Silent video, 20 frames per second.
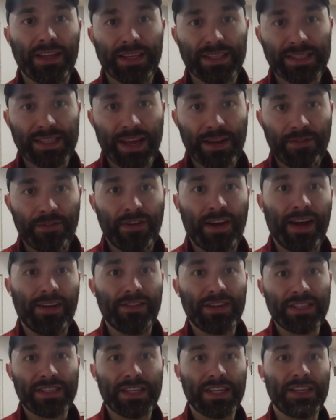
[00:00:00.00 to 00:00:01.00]
let's say five
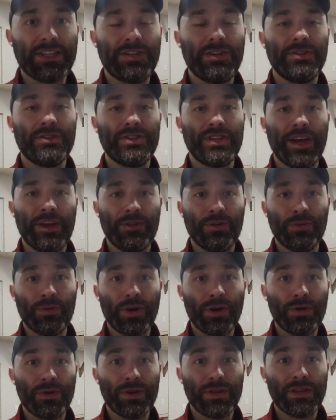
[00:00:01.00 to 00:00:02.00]
to six years down the
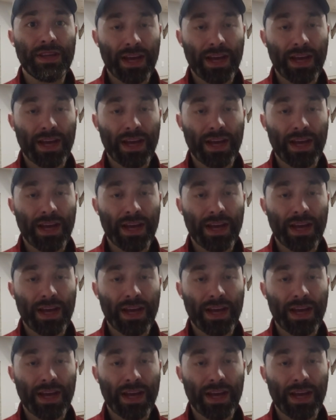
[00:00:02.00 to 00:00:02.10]
road,